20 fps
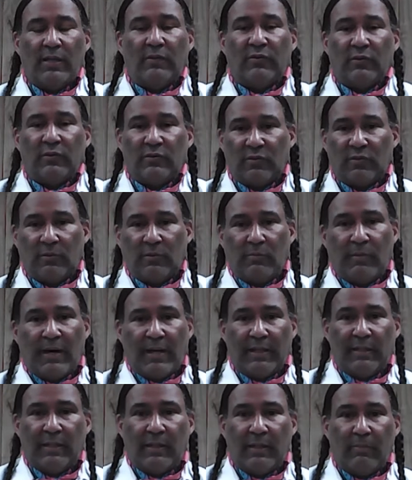to
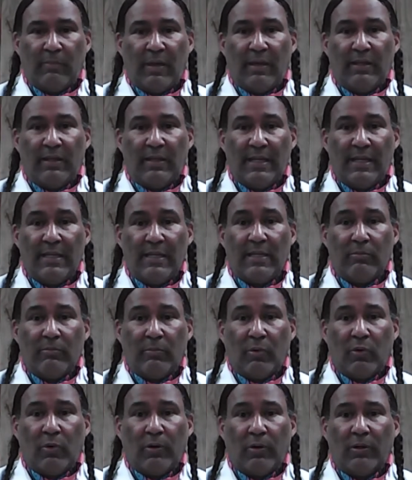somebody that may need it
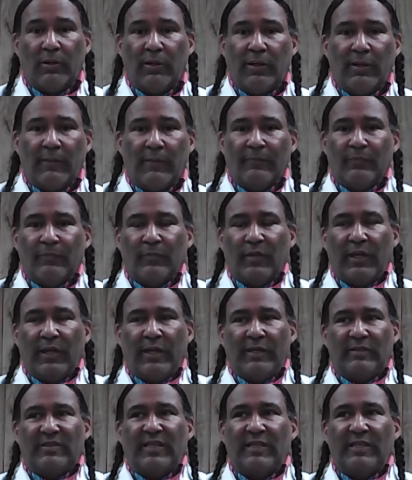more,
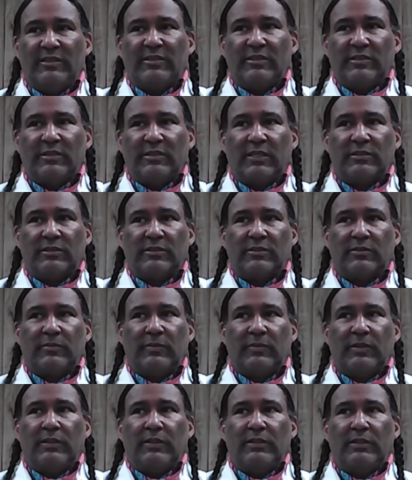it teaches us to
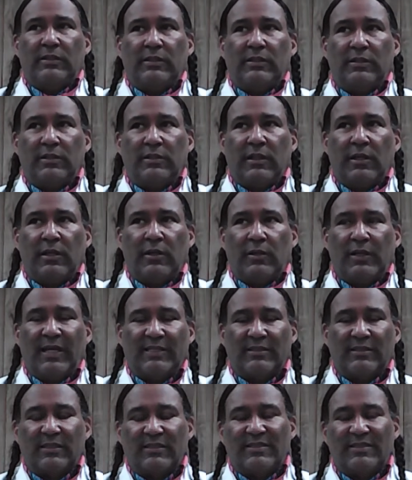be,
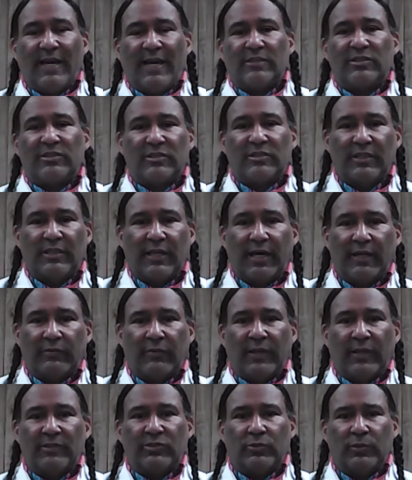less attached to that,
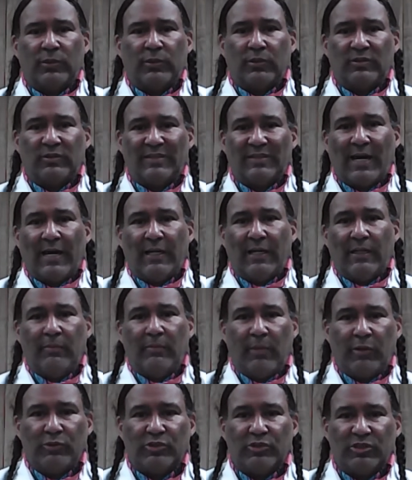right? So we don't tie
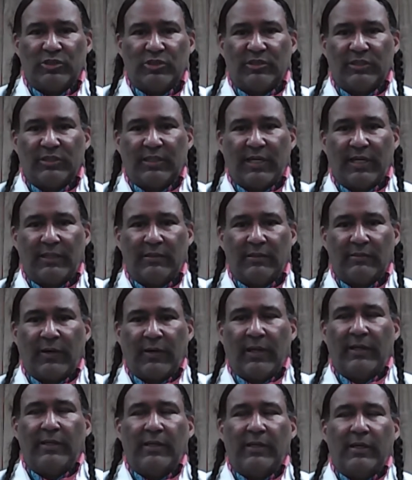emotion to that,
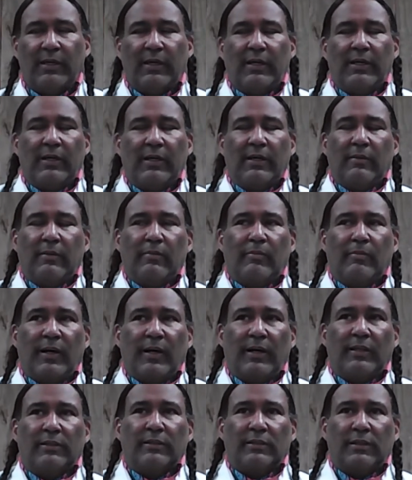right?
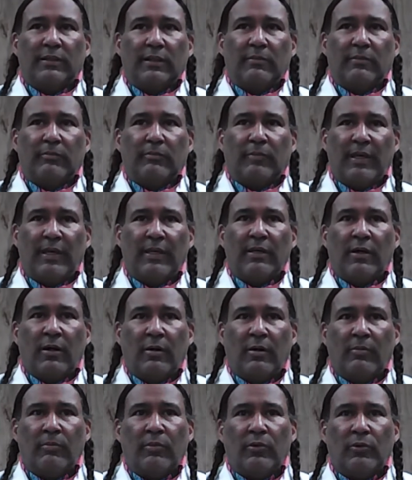But being
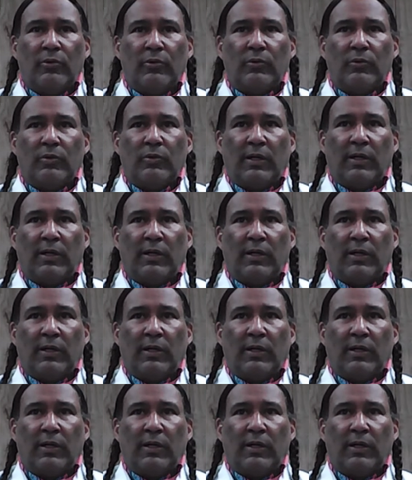humble,